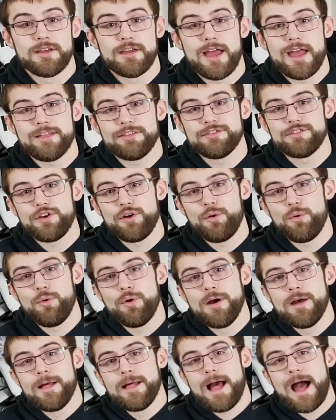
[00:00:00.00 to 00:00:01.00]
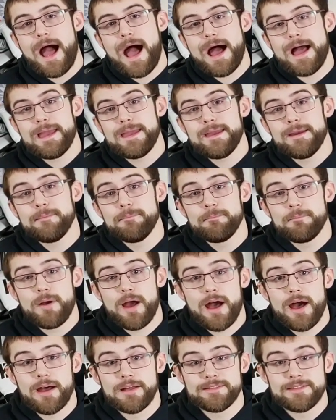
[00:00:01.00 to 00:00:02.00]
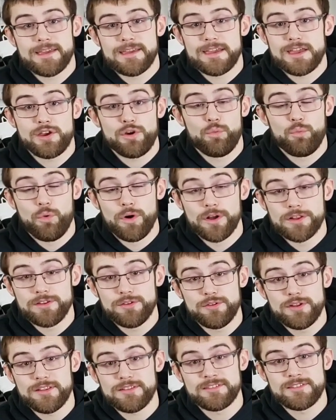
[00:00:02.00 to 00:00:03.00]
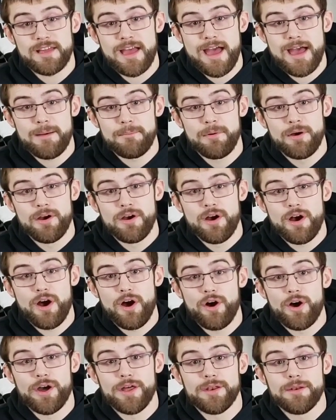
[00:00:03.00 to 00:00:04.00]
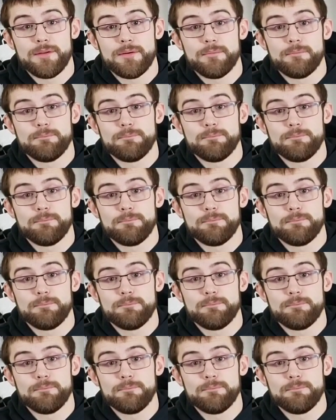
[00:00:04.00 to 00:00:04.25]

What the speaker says: And so I am taking a 1-unit stab on